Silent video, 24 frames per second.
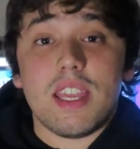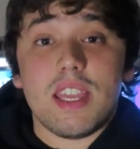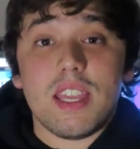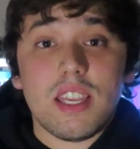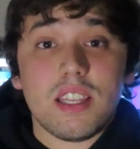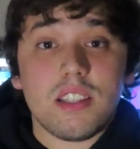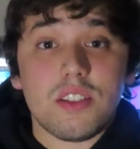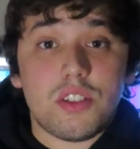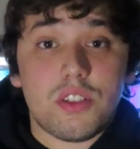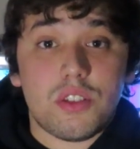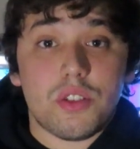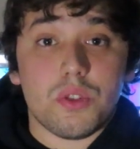
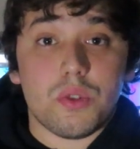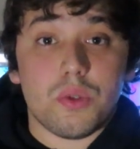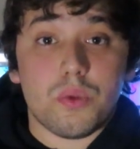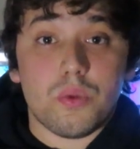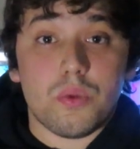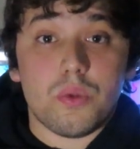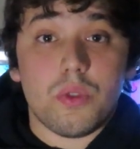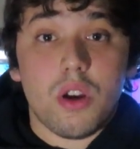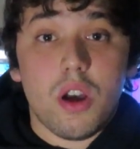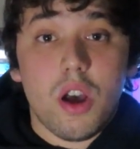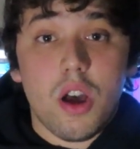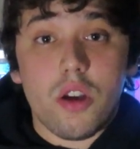
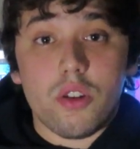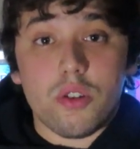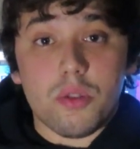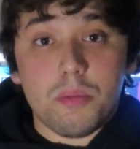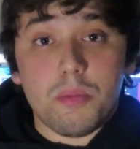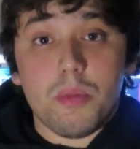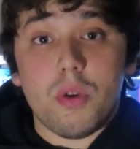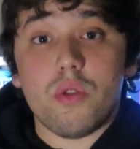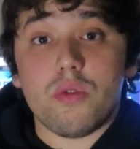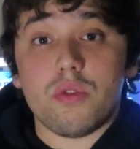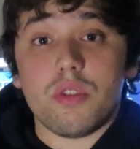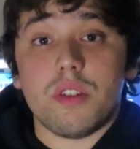into
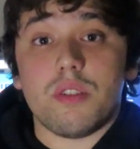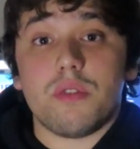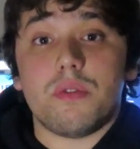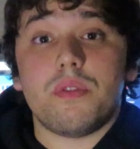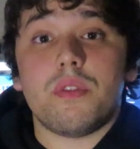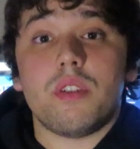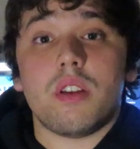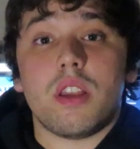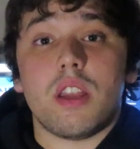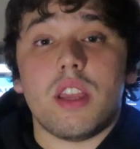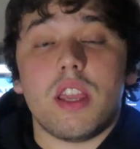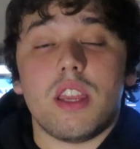automotive
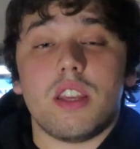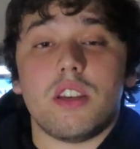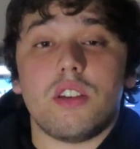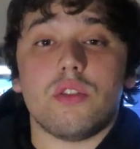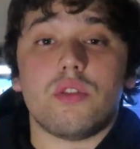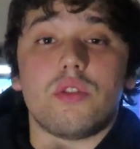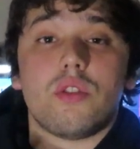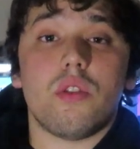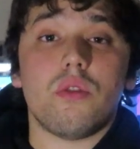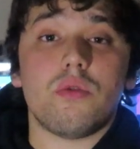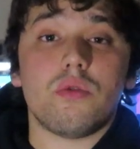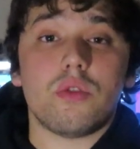and
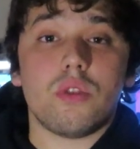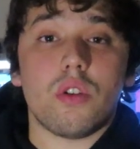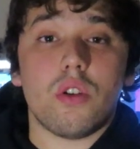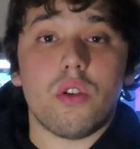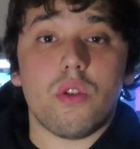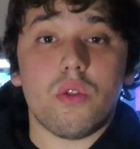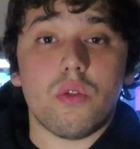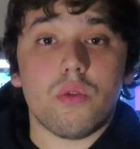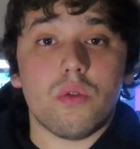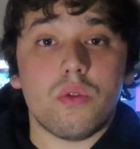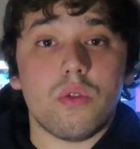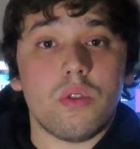you don't
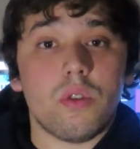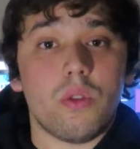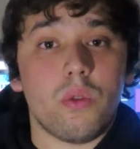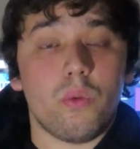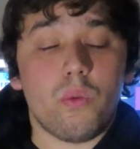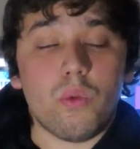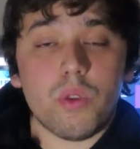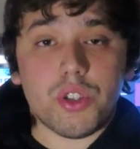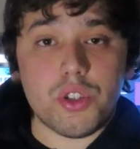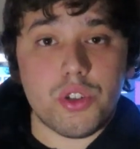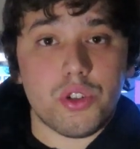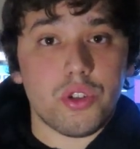know
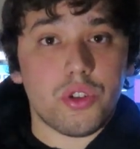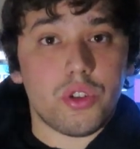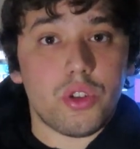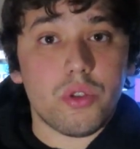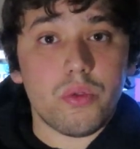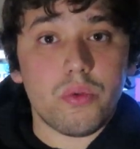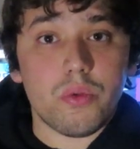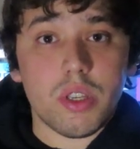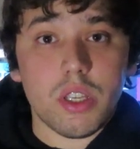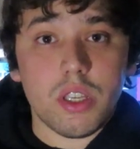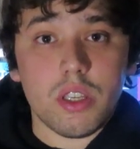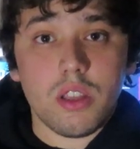what you're
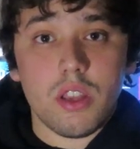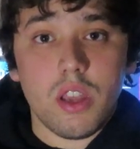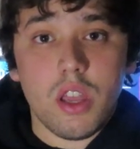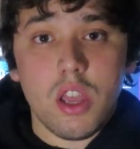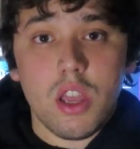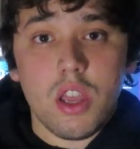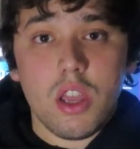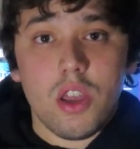doing,